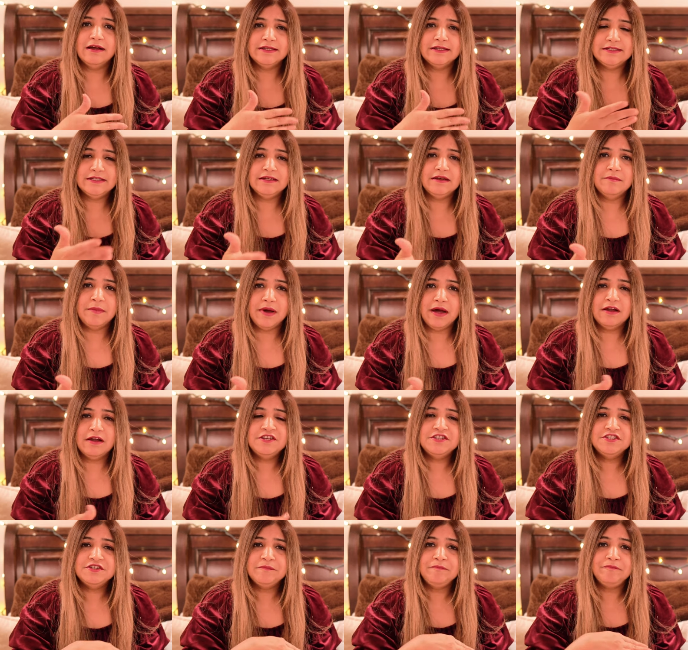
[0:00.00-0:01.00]
till
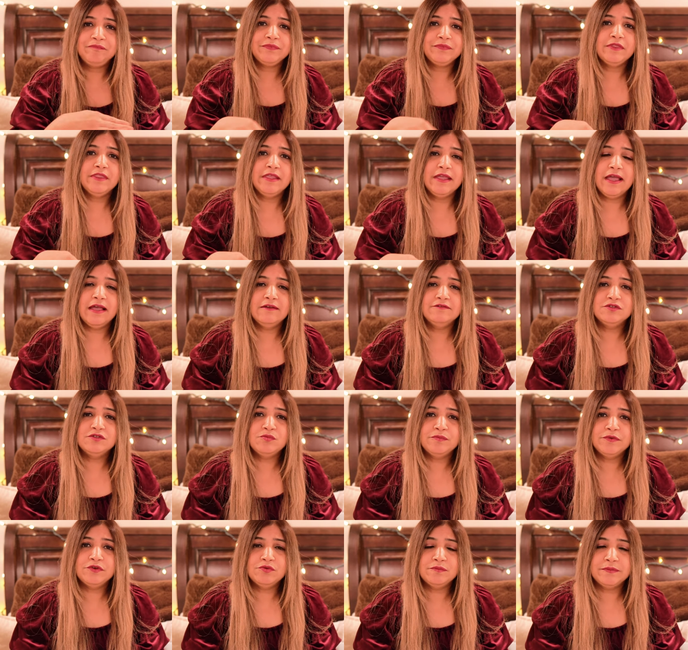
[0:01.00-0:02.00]
March. They have
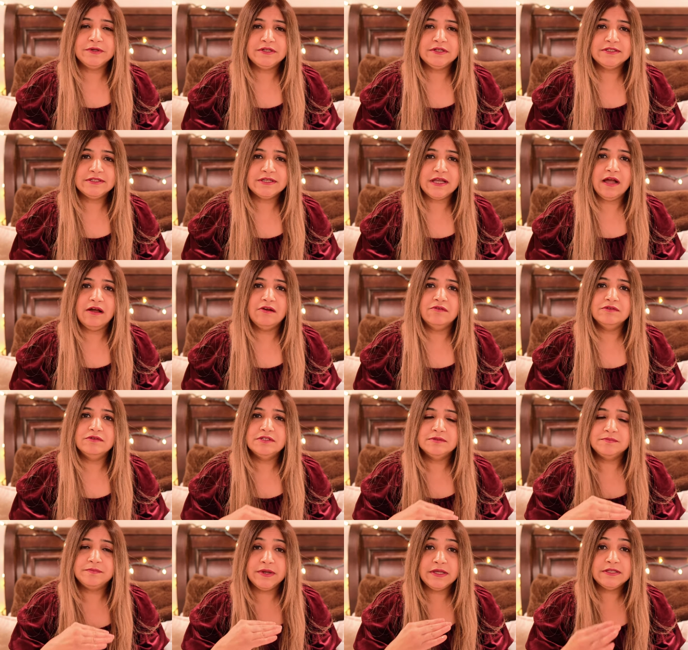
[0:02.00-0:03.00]
super duper
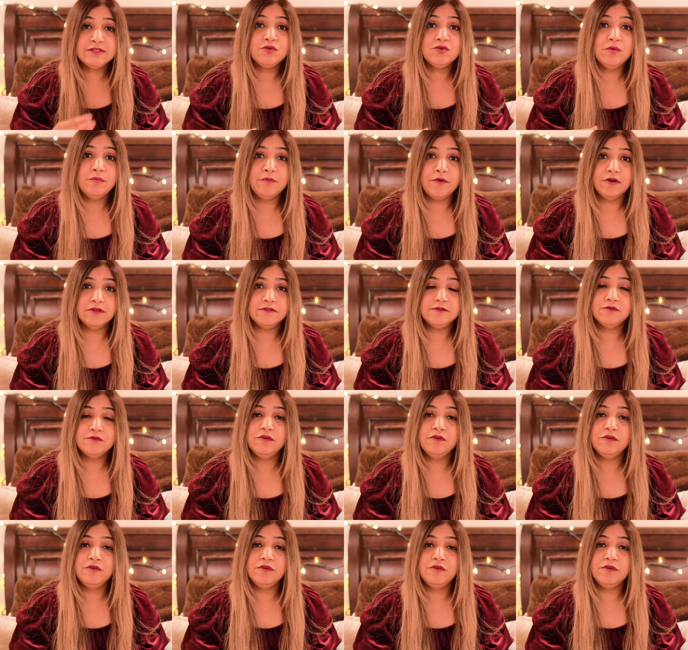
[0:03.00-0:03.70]
discounts plus coupons,